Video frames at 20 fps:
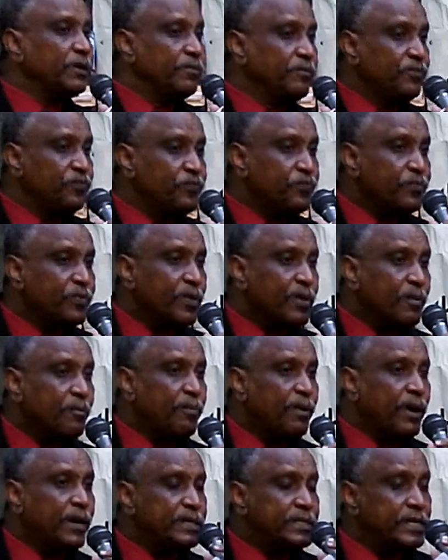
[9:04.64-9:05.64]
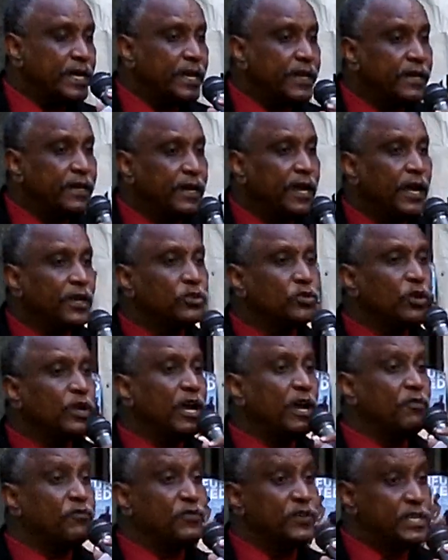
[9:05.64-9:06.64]
him, by then, I don't
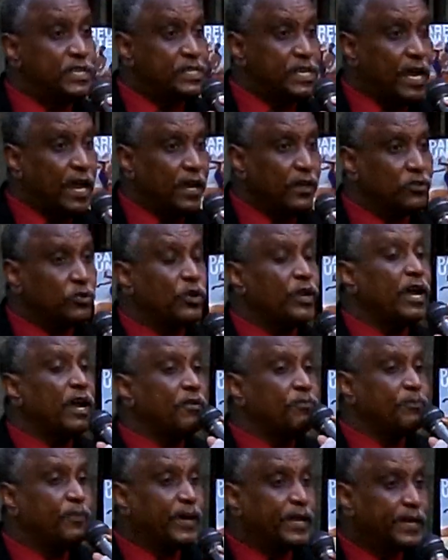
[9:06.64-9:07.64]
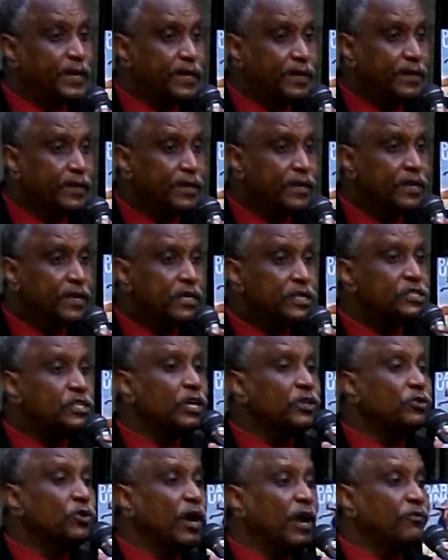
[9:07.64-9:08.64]
have visa, I don't have money. He
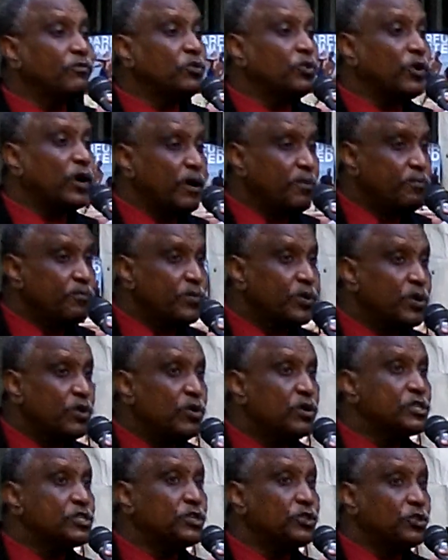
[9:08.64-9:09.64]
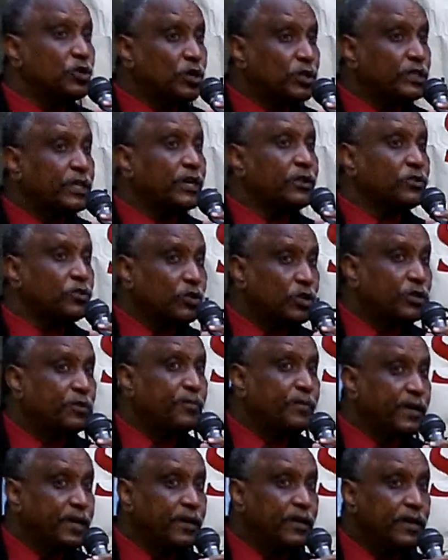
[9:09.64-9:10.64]
said, you have to come, because the doctor
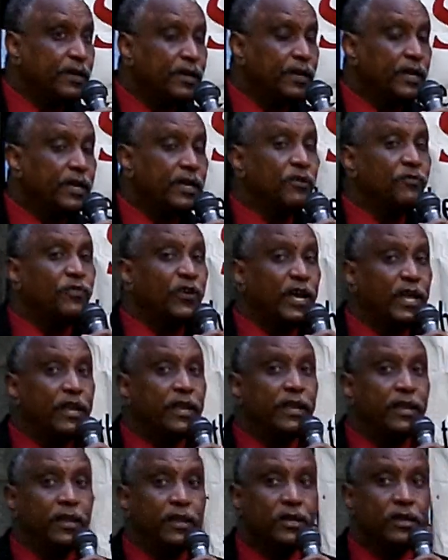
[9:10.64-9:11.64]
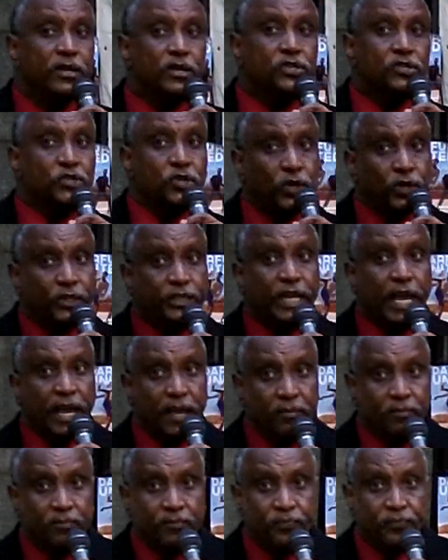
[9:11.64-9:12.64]
told me in a very short
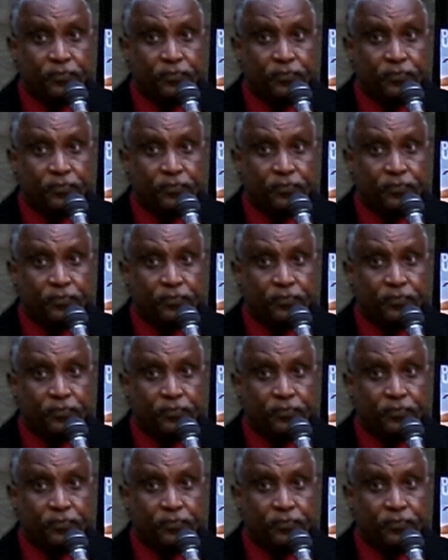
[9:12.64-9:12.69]
time,